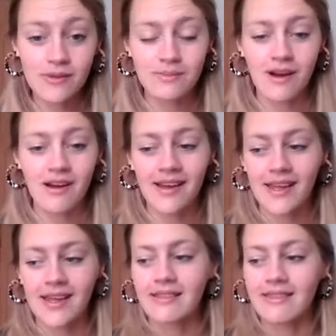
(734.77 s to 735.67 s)
was
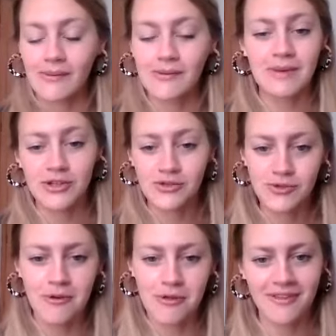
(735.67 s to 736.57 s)
my
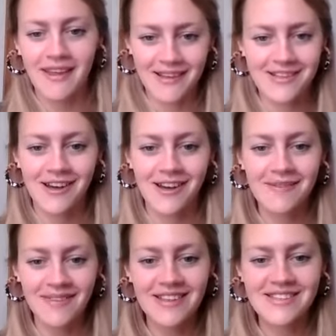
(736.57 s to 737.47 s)
truth at that
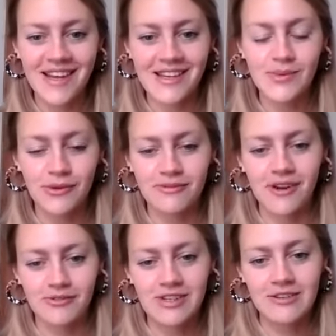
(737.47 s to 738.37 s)
time. That's what
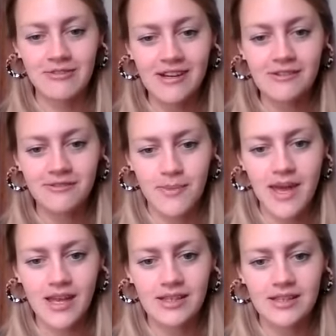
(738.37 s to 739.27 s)
felt really real for
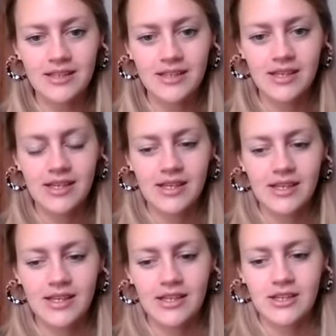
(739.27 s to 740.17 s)
me.
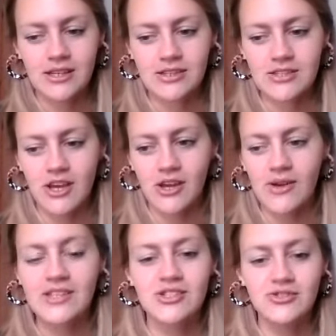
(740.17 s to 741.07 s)
So
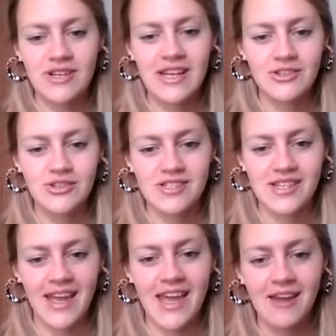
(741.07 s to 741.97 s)
it's just really
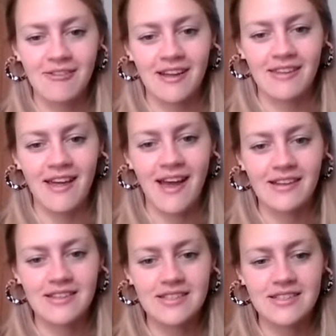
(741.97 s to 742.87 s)
interesting hearing that